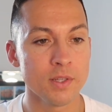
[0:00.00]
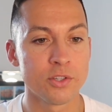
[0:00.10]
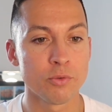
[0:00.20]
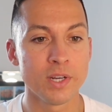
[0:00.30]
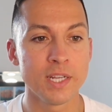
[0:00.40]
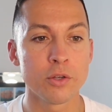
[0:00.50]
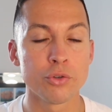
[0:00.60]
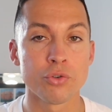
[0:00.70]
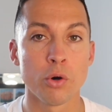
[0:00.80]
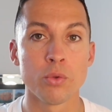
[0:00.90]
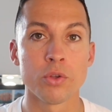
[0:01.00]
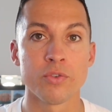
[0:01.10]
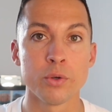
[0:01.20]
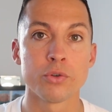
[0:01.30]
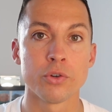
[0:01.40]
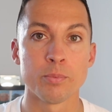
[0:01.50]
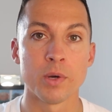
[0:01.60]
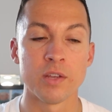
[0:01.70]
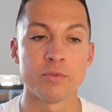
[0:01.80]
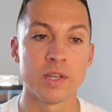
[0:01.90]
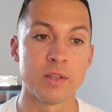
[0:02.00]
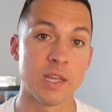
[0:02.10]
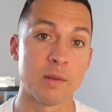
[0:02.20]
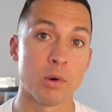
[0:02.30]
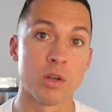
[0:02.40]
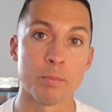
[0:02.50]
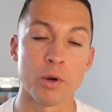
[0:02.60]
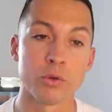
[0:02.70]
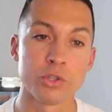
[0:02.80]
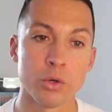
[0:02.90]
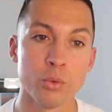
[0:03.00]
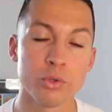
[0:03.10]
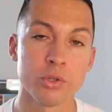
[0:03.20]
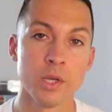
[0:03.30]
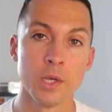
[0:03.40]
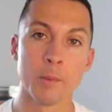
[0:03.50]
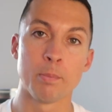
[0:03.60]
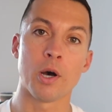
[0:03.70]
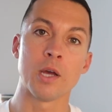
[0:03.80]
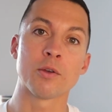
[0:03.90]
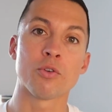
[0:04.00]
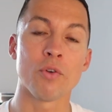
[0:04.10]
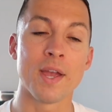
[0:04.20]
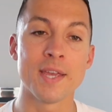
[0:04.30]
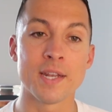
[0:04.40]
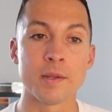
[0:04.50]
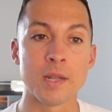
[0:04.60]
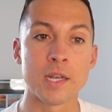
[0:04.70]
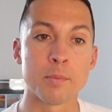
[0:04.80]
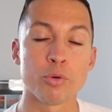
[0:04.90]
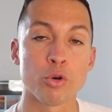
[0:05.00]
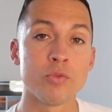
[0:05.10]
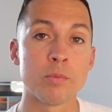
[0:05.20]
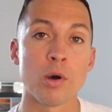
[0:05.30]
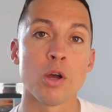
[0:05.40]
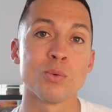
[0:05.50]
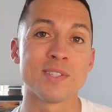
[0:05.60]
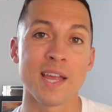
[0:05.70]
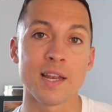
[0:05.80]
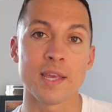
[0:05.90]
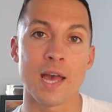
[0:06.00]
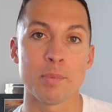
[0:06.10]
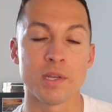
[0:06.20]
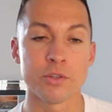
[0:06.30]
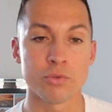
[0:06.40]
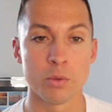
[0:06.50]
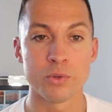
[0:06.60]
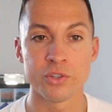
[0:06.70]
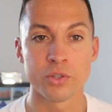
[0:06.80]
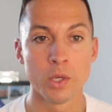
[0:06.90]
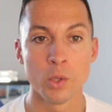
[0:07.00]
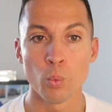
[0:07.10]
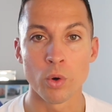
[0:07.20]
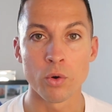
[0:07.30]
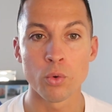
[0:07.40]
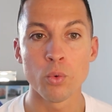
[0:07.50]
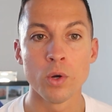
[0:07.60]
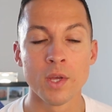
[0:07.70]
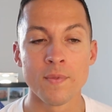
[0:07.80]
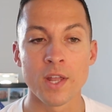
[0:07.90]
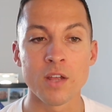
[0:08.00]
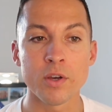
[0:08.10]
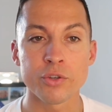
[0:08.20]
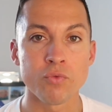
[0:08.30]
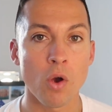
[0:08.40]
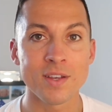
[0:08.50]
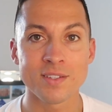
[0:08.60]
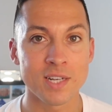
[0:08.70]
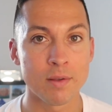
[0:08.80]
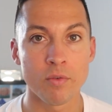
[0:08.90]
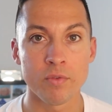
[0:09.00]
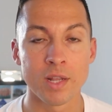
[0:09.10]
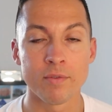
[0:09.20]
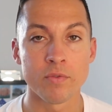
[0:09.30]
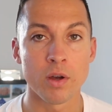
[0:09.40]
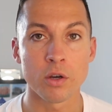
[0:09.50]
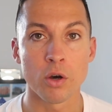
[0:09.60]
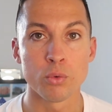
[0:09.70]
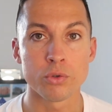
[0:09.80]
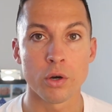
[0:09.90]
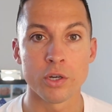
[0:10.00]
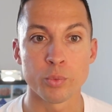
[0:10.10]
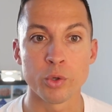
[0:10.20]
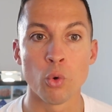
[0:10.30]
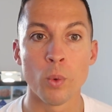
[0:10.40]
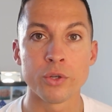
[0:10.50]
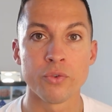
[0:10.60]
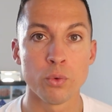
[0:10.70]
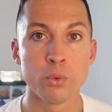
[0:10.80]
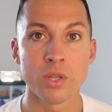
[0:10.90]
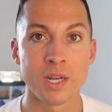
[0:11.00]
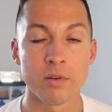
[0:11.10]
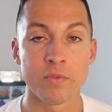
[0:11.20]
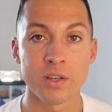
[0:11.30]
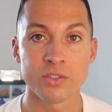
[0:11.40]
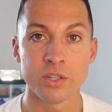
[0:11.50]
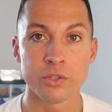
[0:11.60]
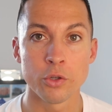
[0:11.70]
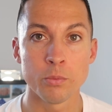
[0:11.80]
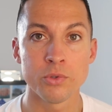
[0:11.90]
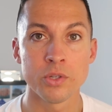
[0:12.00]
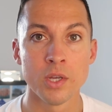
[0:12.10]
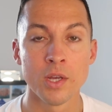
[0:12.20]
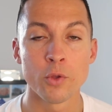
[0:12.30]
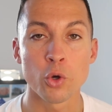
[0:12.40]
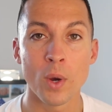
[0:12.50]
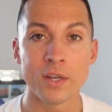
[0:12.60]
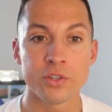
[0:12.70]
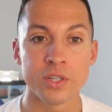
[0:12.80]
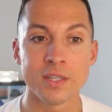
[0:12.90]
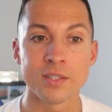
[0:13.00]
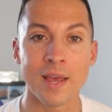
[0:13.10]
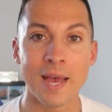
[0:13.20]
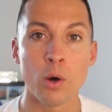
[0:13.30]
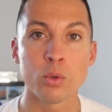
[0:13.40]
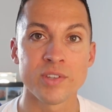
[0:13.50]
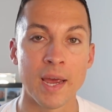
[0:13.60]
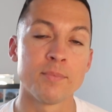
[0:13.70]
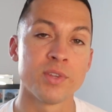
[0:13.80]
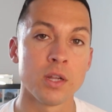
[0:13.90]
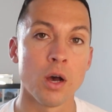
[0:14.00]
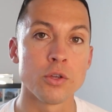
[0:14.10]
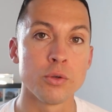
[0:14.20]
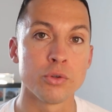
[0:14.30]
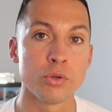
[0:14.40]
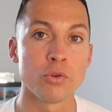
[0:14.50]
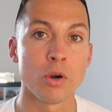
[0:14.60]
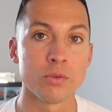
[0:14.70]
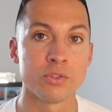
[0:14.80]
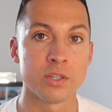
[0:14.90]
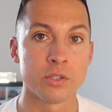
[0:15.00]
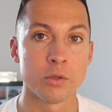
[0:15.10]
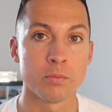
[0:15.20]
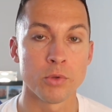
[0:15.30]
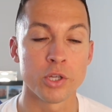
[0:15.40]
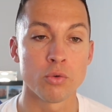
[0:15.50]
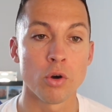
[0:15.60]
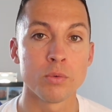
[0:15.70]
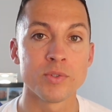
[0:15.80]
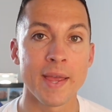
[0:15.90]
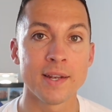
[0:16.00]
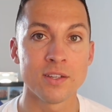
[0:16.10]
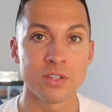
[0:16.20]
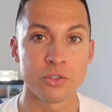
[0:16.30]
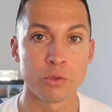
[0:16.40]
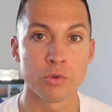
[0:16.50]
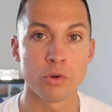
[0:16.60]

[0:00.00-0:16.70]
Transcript: to really control the future of my, and my, my results by creating and, and, improving my own daily habits, right? Which is, we're all, none of us rise to the level, level of our goals, guys. We always fall to the level of our systems. The question is, how tapped in are you to your own system, like your own daily system,